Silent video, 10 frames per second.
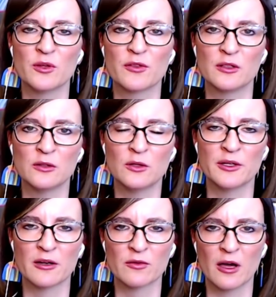with the
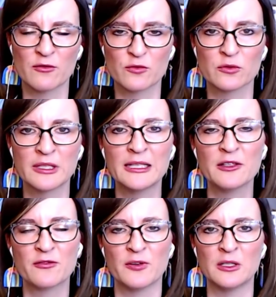Lord, I've, I've
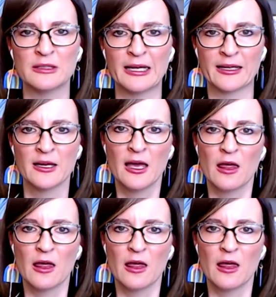really felt like